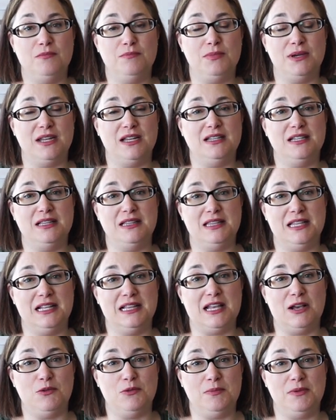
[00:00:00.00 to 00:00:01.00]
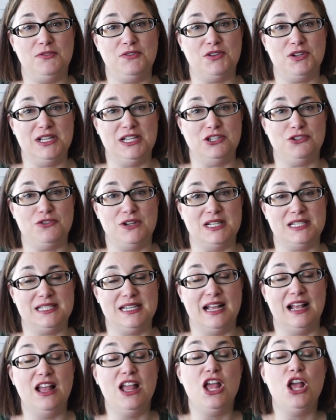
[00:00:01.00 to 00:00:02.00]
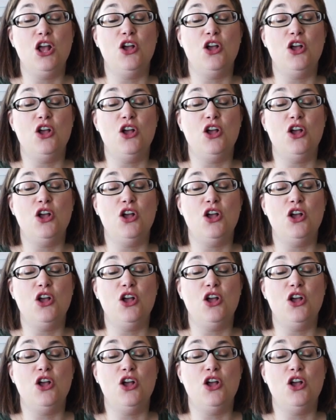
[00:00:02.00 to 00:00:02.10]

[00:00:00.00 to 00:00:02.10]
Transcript: but I didn't think that would be very interesting.